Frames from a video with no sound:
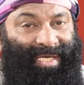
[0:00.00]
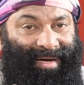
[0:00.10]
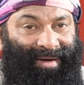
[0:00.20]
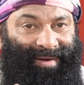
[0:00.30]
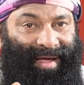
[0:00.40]

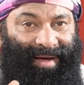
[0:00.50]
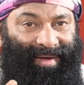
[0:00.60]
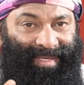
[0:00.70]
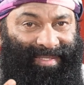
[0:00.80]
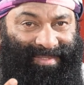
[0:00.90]
her
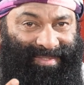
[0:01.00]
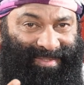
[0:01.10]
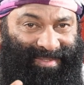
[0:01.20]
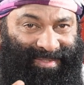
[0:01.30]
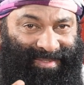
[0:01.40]

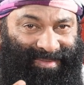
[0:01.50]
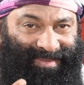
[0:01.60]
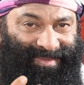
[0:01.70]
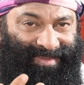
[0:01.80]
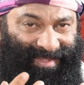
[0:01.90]
eyes,
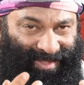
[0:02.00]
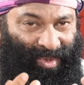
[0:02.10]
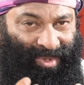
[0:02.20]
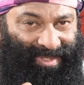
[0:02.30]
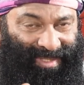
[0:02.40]
the
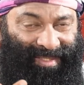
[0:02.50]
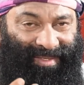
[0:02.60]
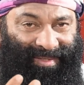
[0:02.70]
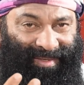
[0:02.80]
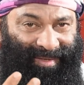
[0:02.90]
nose and the
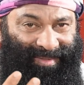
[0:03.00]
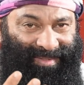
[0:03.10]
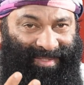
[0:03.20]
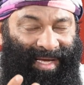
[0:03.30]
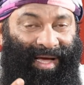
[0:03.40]

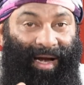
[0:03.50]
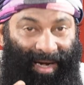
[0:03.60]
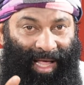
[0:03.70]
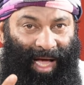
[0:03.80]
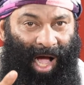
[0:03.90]
ears.
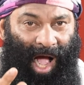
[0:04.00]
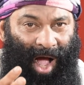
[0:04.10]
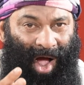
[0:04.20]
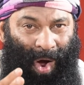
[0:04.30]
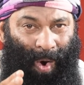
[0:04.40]

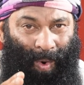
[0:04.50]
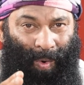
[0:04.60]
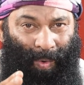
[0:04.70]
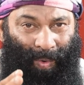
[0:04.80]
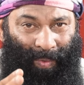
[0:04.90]

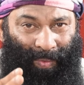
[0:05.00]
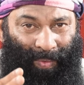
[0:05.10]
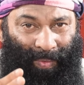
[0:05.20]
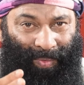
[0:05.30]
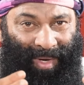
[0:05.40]

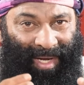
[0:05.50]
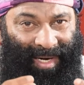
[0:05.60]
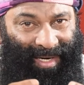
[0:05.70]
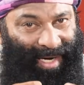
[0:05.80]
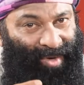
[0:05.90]
Love,
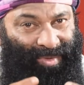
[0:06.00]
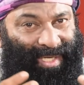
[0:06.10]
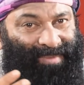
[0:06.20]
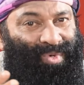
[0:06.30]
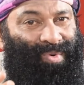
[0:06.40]
love
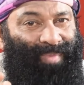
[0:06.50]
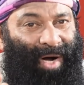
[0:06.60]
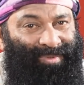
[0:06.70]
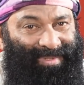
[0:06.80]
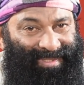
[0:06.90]
can move
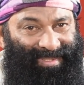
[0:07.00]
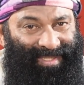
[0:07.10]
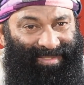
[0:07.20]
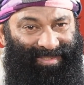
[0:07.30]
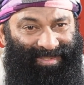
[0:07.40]

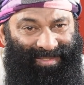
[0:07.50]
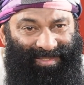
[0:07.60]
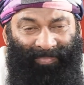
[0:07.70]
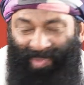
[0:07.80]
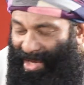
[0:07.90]

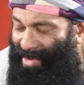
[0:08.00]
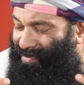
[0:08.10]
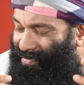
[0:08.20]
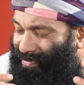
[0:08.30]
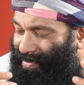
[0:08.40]
mountains.
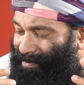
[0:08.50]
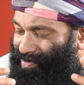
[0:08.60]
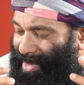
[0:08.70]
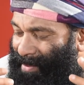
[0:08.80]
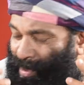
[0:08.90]
If
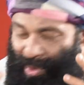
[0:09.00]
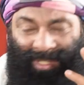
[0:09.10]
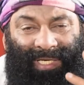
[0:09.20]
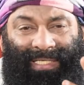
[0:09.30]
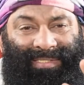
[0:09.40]

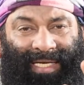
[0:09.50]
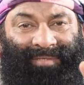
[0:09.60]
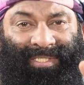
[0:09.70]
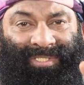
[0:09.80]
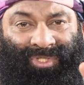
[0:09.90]
Putin is
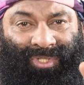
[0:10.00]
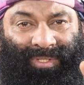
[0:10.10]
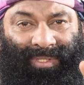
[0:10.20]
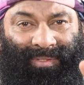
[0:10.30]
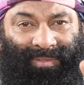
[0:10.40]
understood,